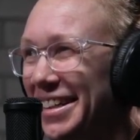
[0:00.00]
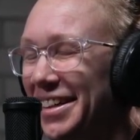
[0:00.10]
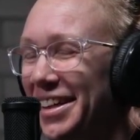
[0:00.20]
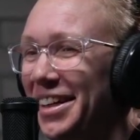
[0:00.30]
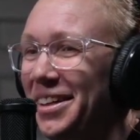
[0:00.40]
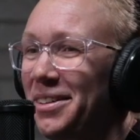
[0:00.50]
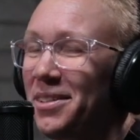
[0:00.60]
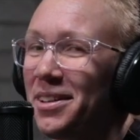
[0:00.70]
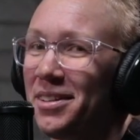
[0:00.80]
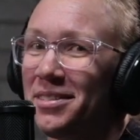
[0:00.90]
Okay.
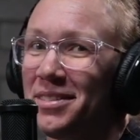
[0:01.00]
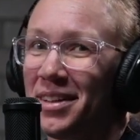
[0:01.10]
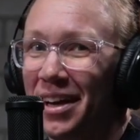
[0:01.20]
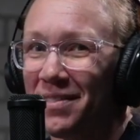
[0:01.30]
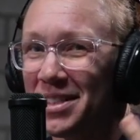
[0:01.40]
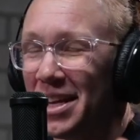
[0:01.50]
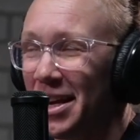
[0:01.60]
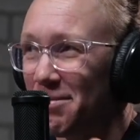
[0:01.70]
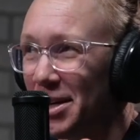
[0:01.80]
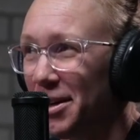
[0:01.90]
Well, I have this
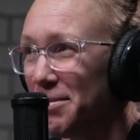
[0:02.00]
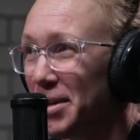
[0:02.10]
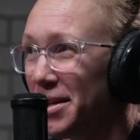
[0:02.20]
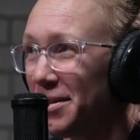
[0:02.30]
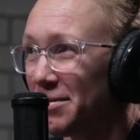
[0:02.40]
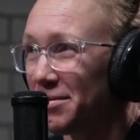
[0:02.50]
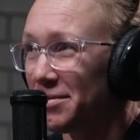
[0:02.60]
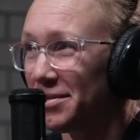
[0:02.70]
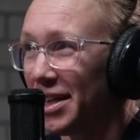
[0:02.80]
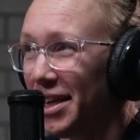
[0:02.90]
camera on me.
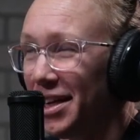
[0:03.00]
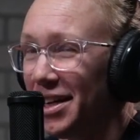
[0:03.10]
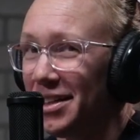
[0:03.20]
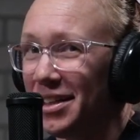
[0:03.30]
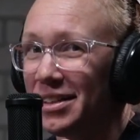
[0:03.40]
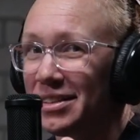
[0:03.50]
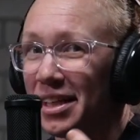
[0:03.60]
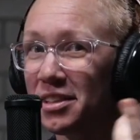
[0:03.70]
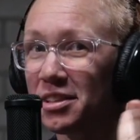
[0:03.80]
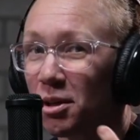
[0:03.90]
And it's
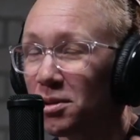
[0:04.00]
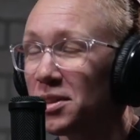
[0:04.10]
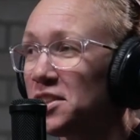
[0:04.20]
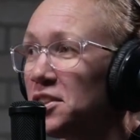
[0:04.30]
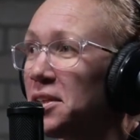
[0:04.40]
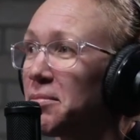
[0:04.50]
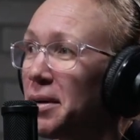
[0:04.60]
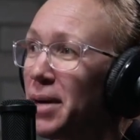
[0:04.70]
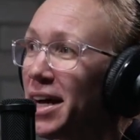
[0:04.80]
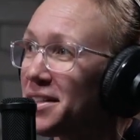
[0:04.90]
like totally shooting
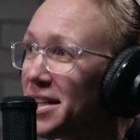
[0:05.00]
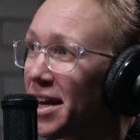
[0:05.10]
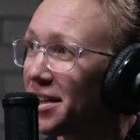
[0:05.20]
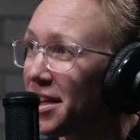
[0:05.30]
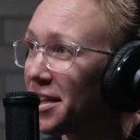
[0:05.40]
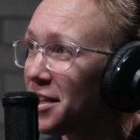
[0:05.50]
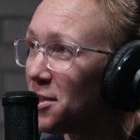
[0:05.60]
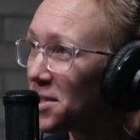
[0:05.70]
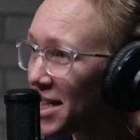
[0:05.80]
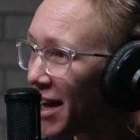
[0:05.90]
my bad side. Like,
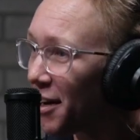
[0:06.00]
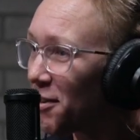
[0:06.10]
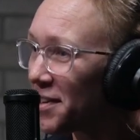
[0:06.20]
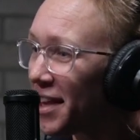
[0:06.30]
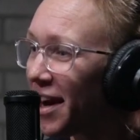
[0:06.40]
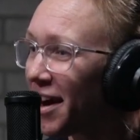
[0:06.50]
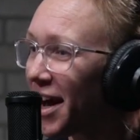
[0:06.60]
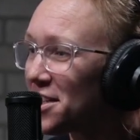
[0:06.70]
you sat over there. I